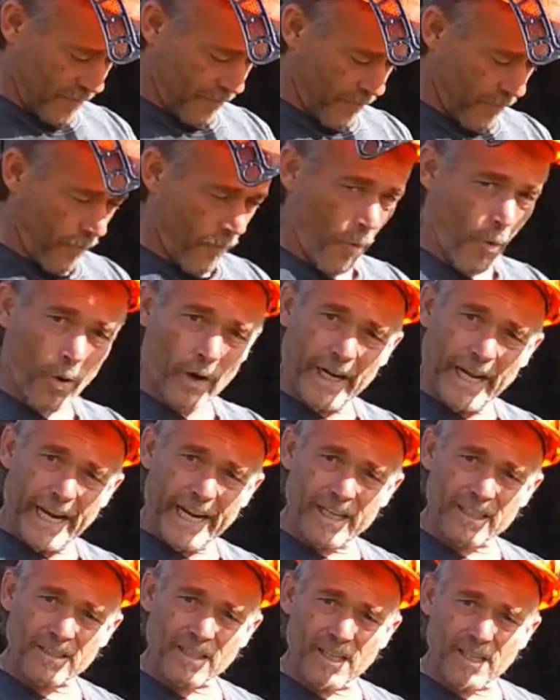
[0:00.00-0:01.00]
4
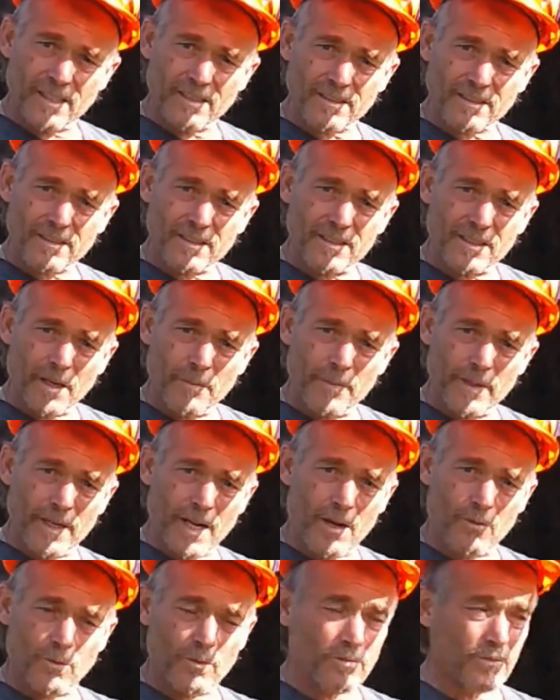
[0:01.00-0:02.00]
days now since I've been
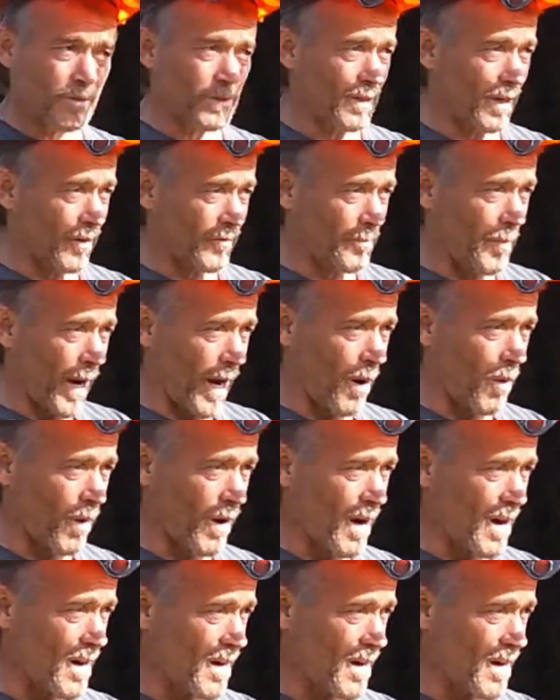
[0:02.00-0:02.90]
out of power.